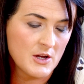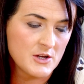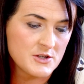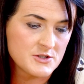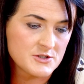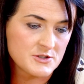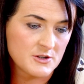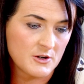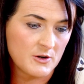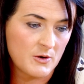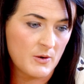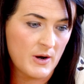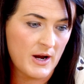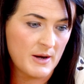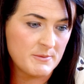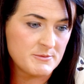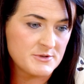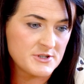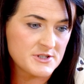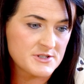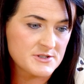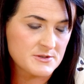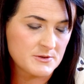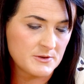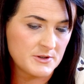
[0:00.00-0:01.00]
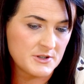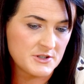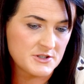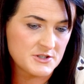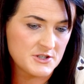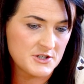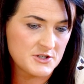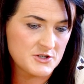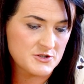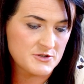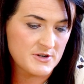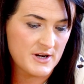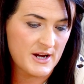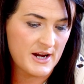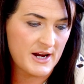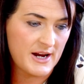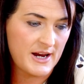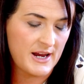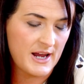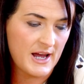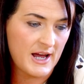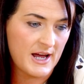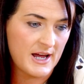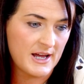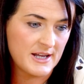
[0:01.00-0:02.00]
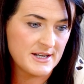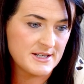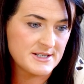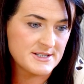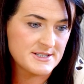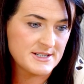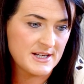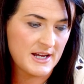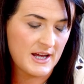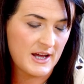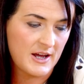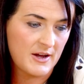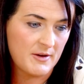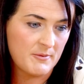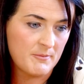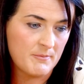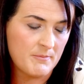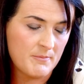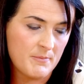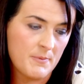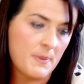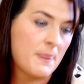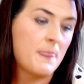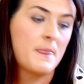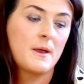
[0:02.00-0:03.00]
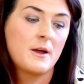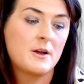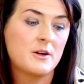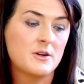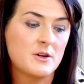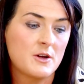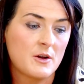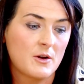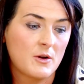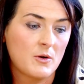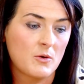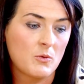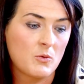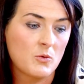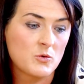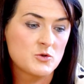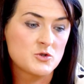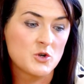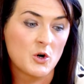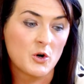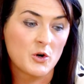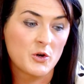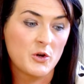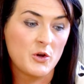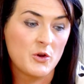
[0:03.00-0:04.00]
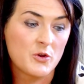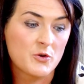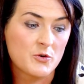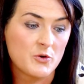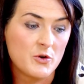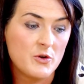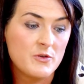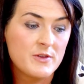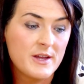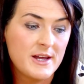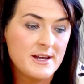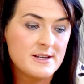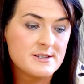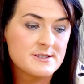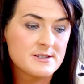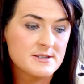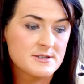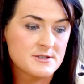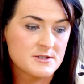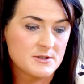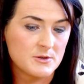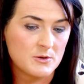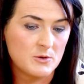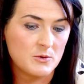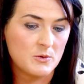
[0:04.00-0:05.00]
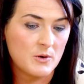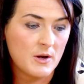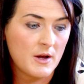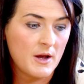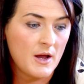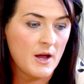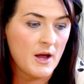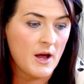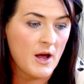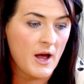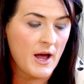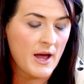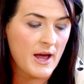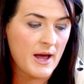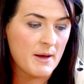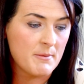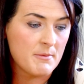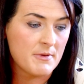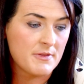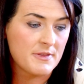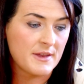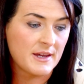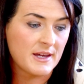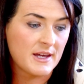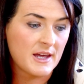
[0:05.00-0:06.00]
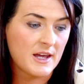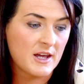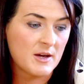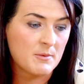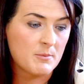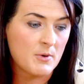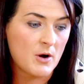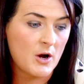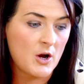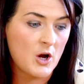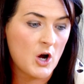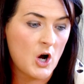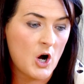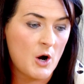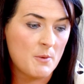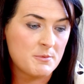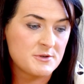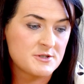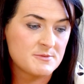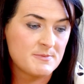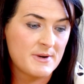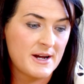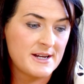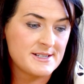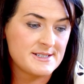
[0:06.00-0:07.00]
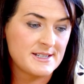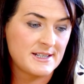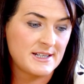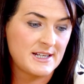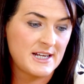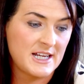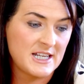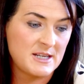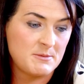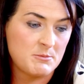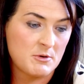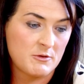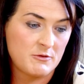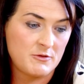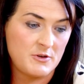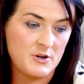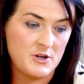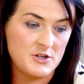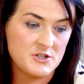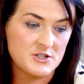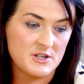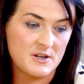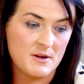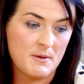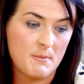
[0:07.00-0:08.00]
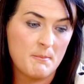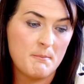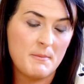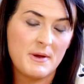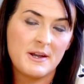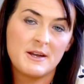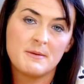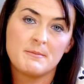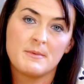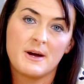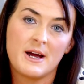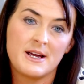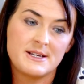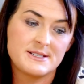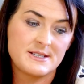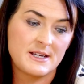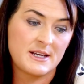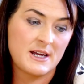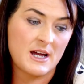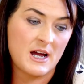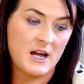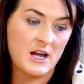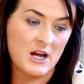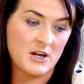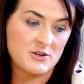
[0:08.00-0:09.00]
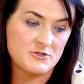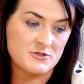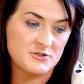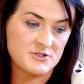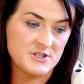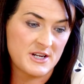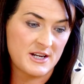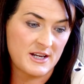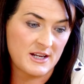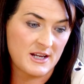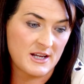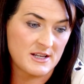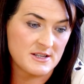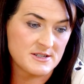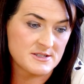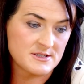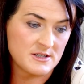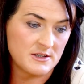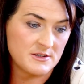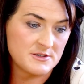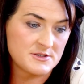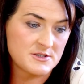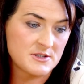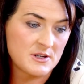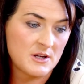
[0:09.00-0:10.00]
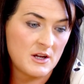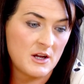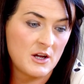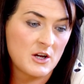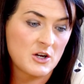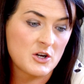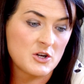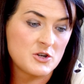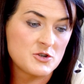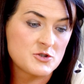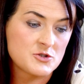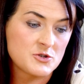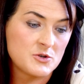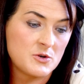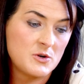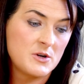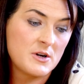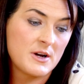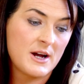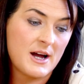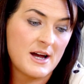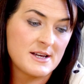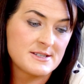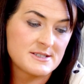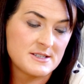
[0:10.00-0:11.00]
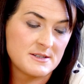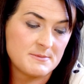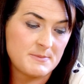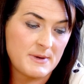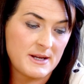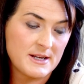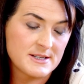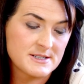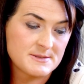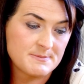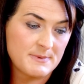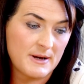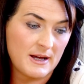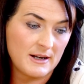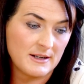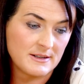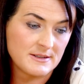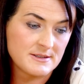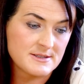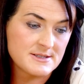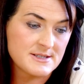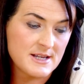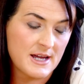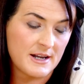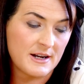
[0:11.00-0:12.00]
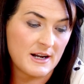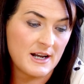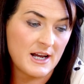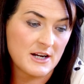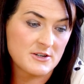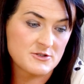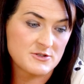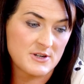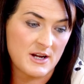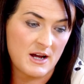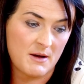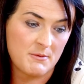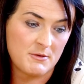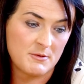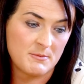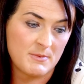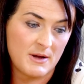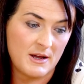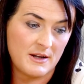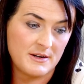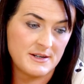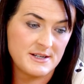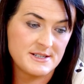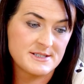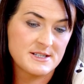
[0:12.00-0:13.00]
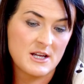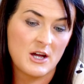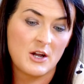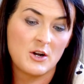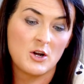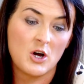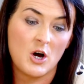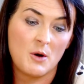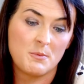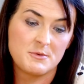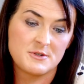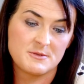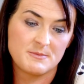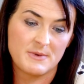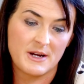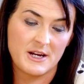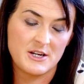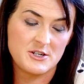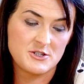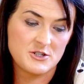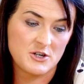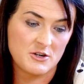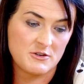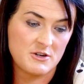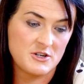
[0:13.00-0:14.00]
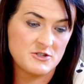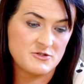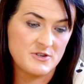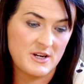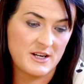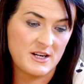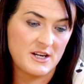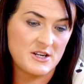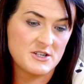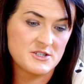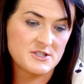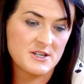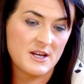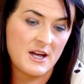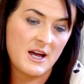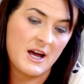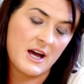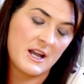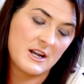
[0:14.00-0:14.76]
So I'm just going to try and talk you through these. So thinking about optimising kidney perfusion, minimising iatrogenic insults, control your acid-base balance and electrolyte abnormalities, and optimise urinary drainage.